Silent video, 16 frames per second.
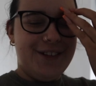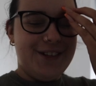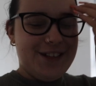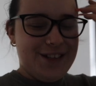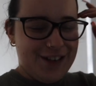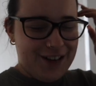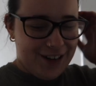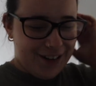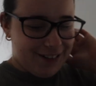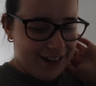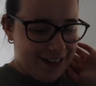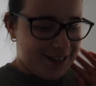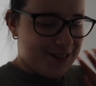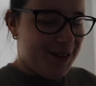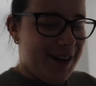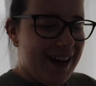Fun story
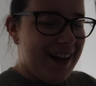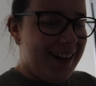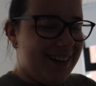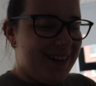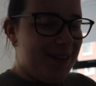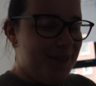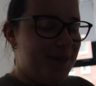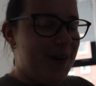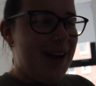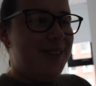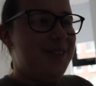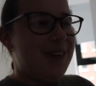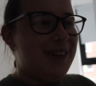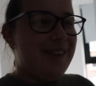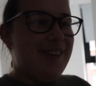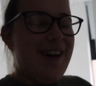as well, when
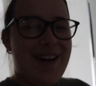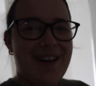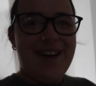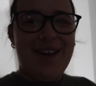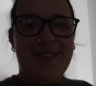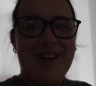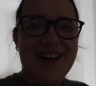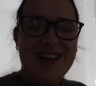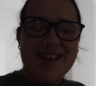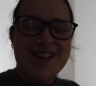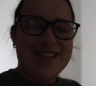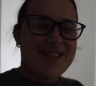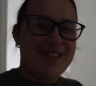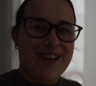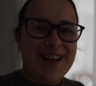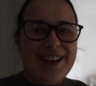we were on our way to
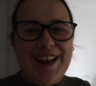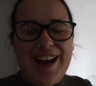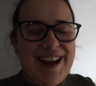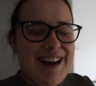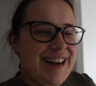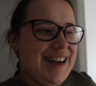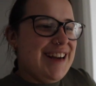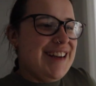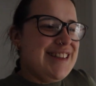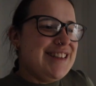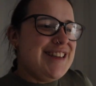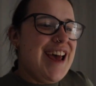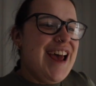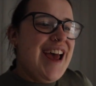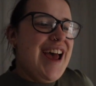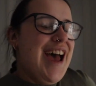Slug and Lettuce,
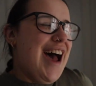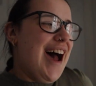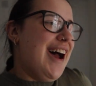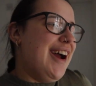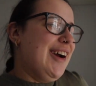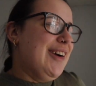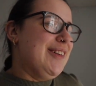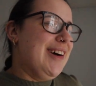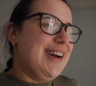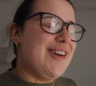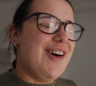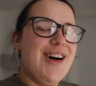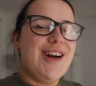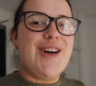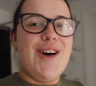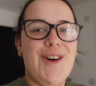Um, I
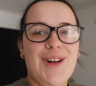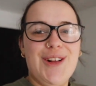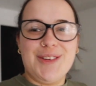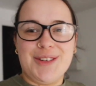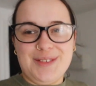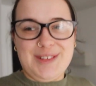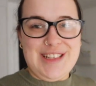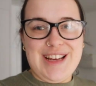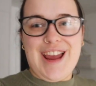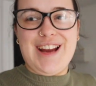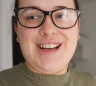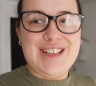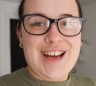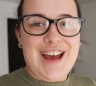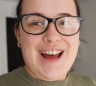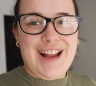got a call from D
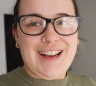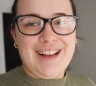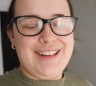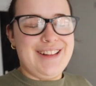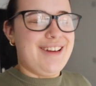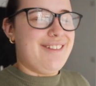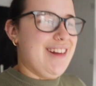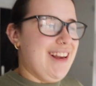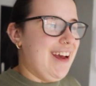H L and they were